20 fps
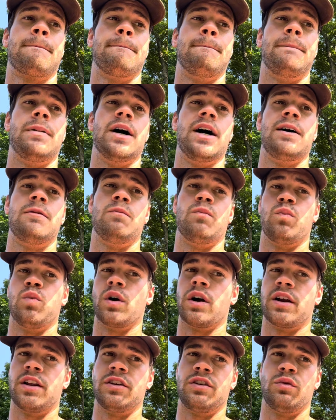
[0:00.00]
but we're
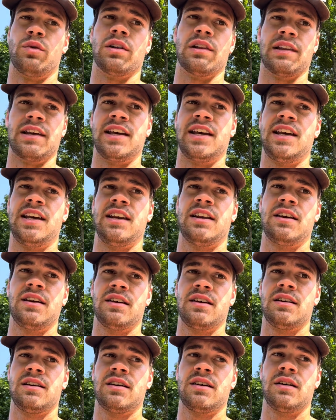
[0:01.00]
gonna do a lean
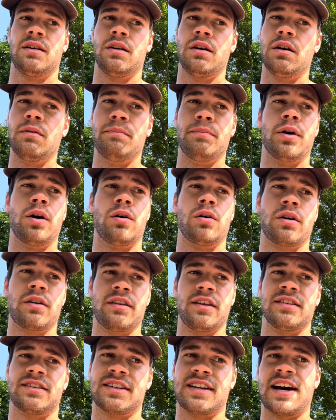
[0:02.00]
bulk
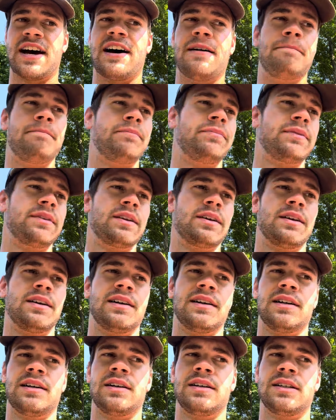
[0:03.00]
this time.
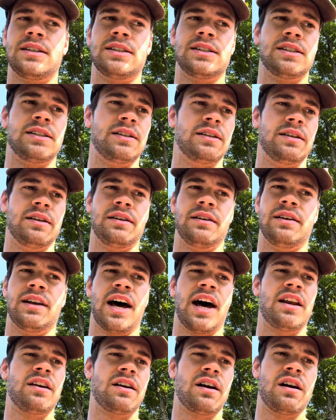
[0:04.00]

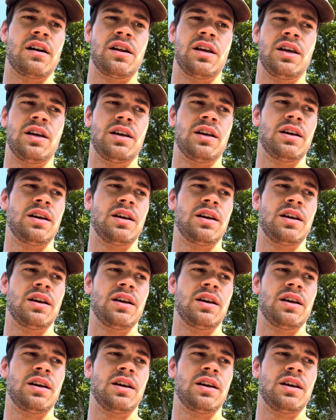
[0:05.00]
Not dirty.